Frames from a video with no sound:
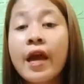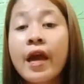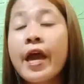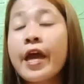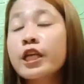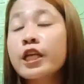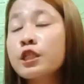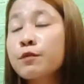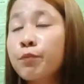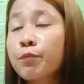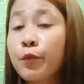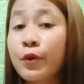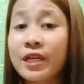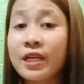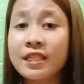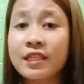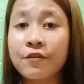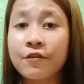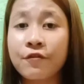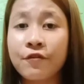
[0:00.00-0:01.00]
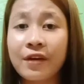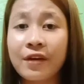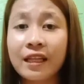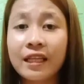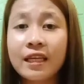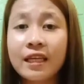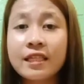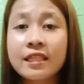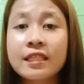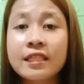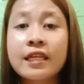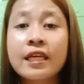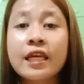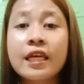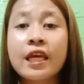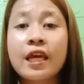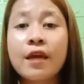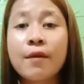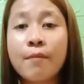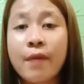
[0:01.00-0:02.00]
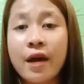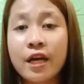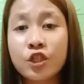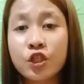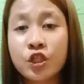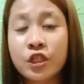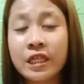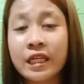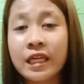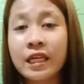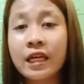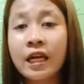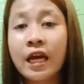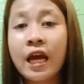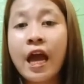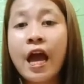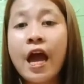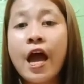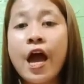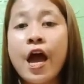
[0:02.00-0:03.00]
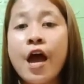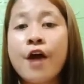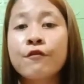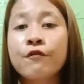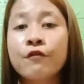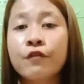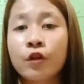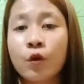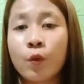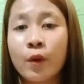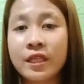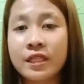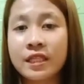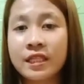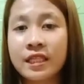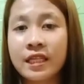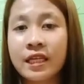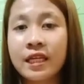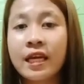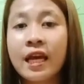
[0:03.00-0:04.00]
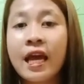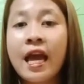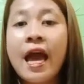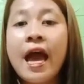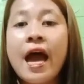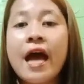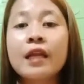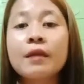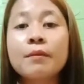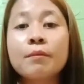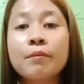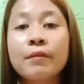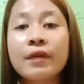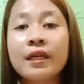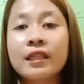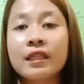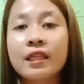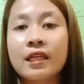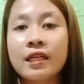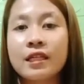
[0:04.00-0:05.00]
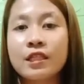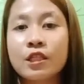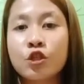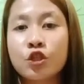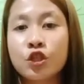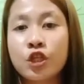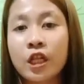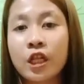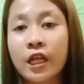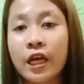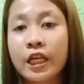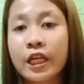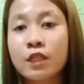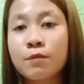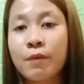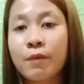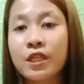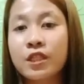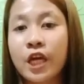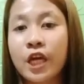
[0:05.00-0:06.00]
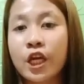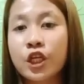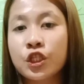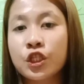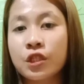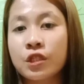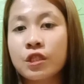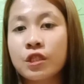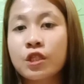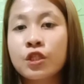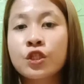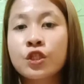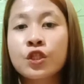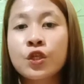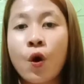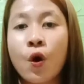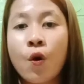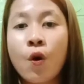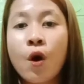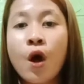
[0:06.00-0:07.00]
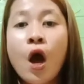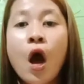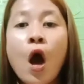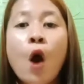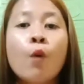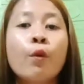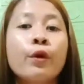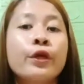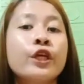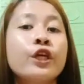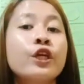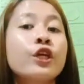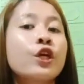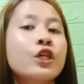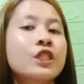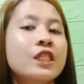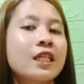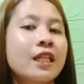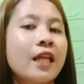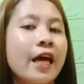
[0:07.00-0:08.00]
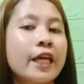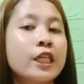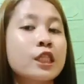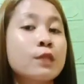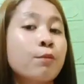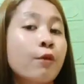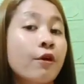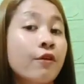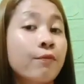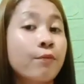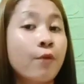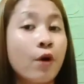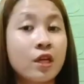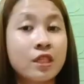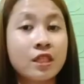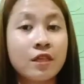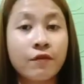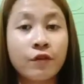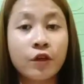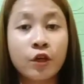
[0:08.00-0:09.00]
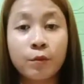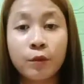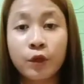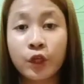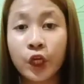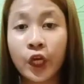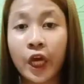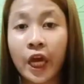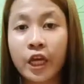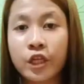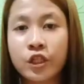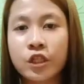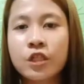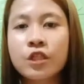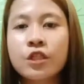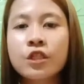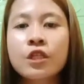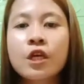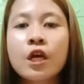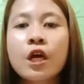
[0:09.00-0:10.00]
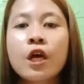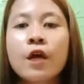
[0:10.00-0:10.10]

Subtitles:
expressing feelings, imagining, influencing, and meeting social expectations. So, when you utilize purposive communications,